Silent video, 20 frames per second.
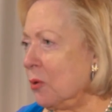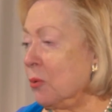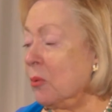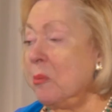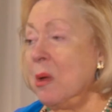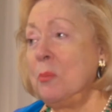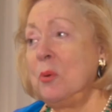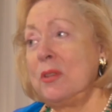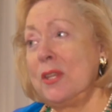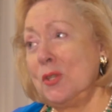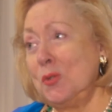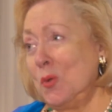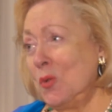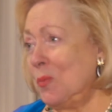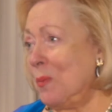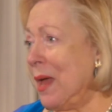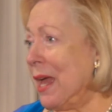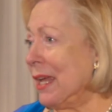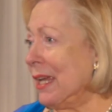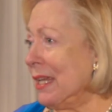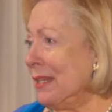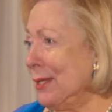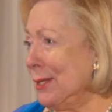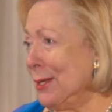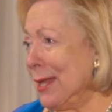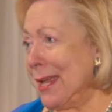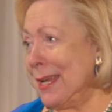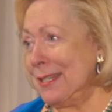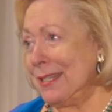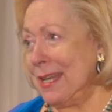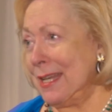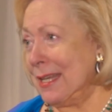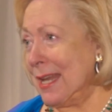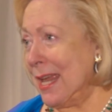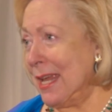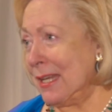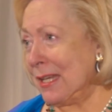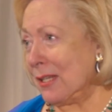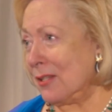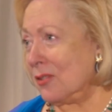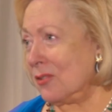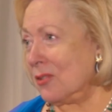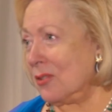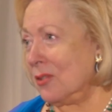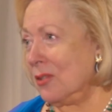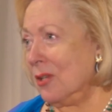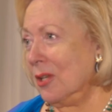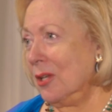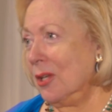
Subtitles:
And remember, this was back in the 1980s